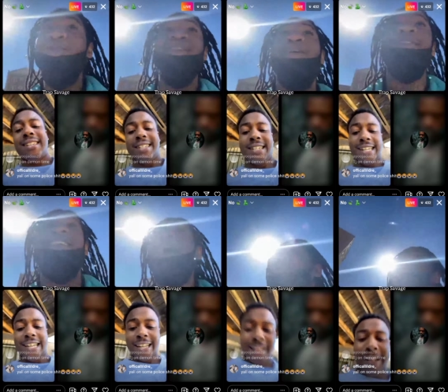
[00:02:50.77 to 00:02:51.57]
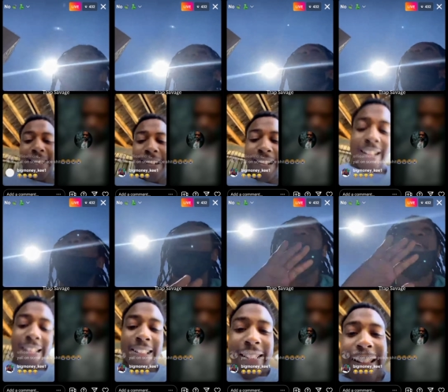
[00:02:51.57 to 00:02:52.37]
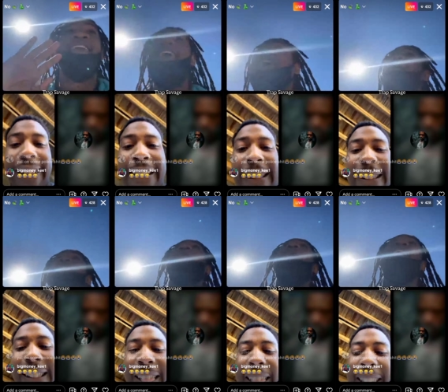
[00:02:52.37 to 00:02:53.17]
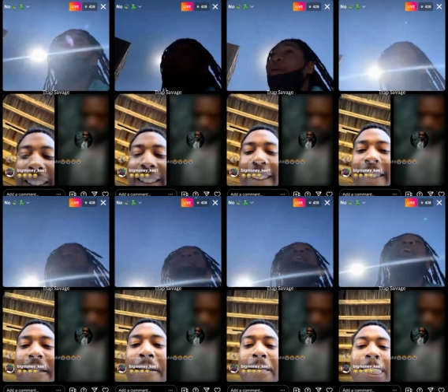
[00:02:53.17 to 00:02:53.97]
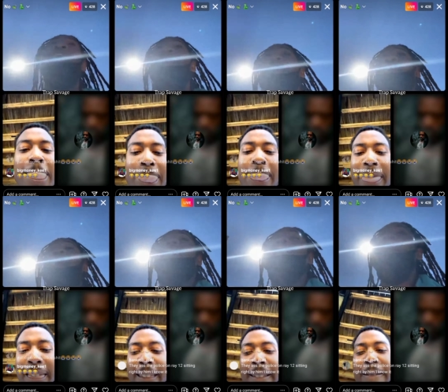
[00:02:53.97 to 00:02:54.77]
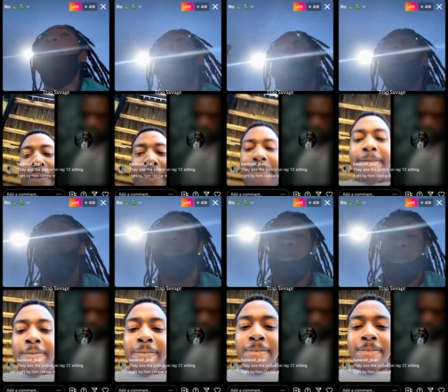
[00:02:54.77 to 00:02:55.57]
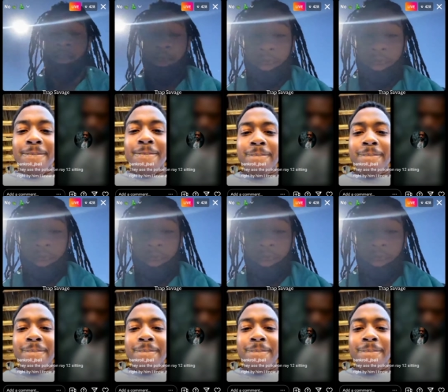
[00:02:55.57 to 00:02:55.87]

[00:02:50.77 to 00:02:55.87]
you be looking for verification, bro? I don't be bro. I don't. So why do you don't. be saying the shit